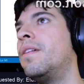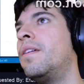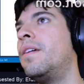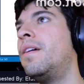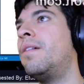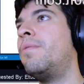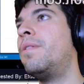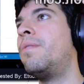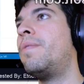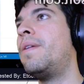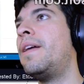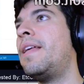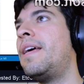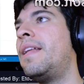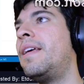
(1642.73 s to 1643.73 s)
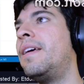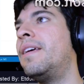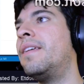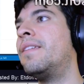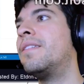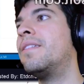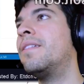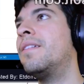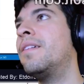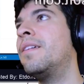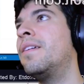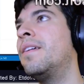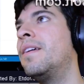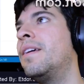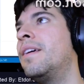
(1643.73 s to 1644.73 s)
I wonder why that is.
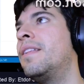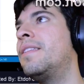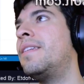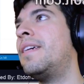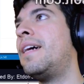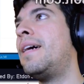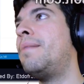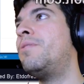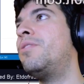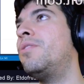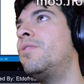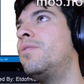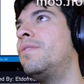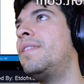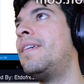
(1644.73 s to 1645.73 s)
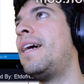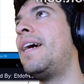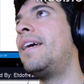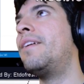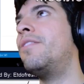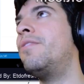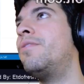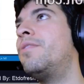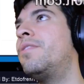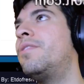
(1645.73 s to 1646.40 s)
Time to diagnose the